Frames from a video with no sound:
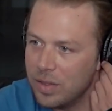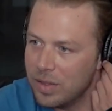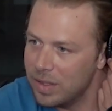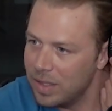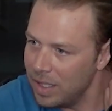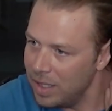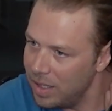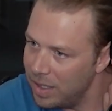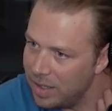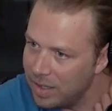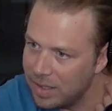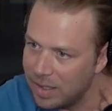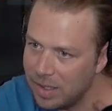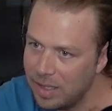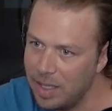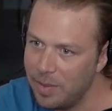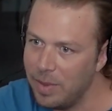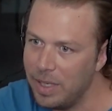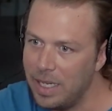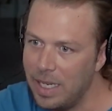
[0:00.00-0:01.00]
CNN's
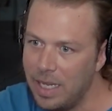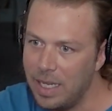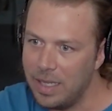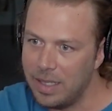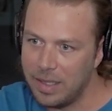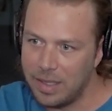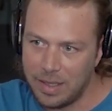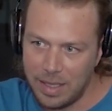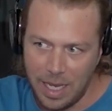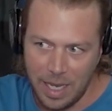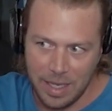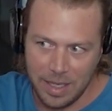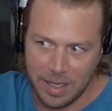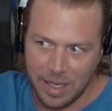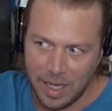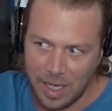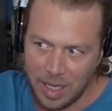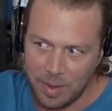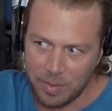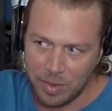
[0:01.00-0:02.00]
claiming that it's 10
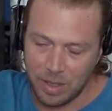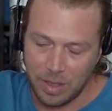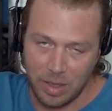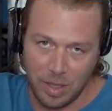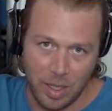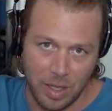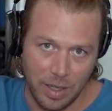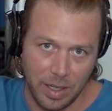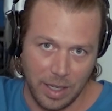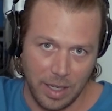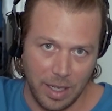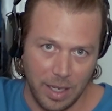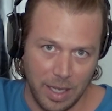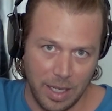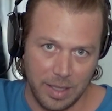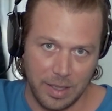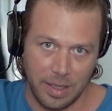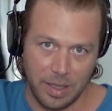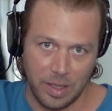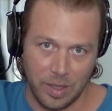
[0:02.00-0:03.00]
times long
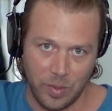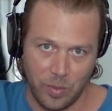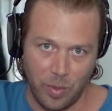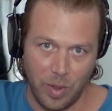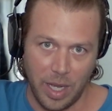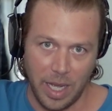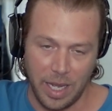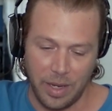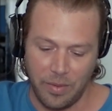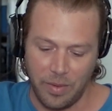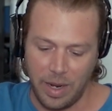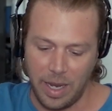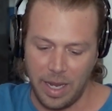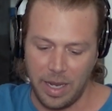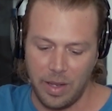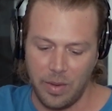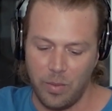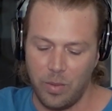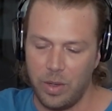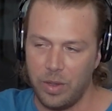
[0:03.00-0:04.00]
as it is wide,
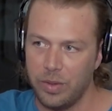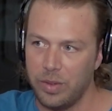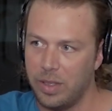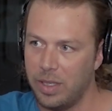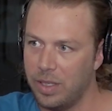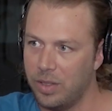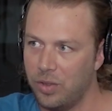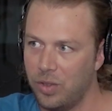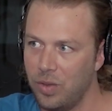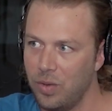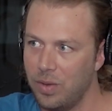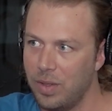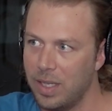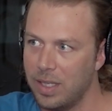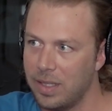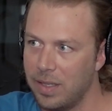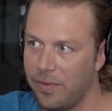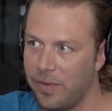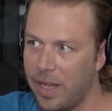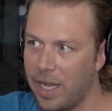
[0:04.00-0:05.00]
right? Well, the truth
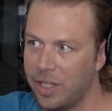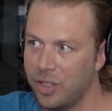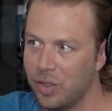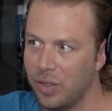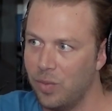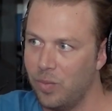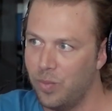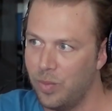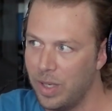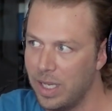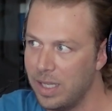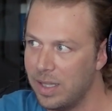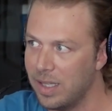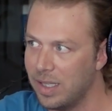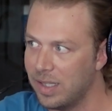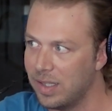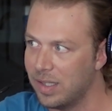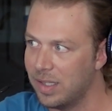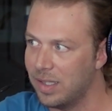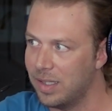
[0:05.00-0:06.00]
is, if you actually read
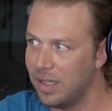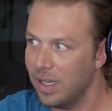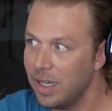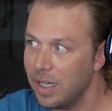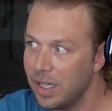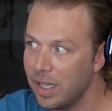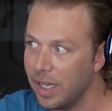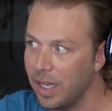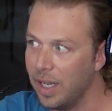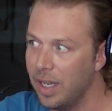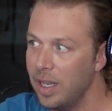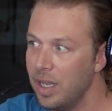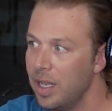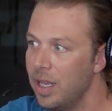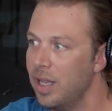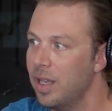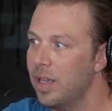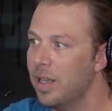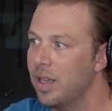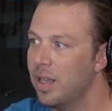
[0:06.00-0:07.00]
this study,
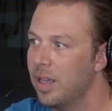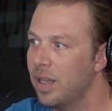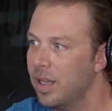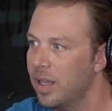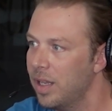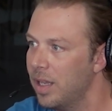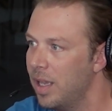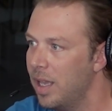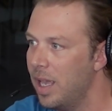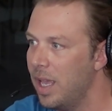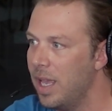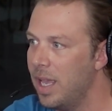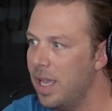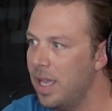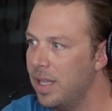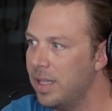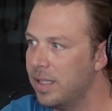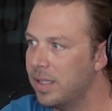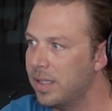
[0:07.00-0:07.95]
it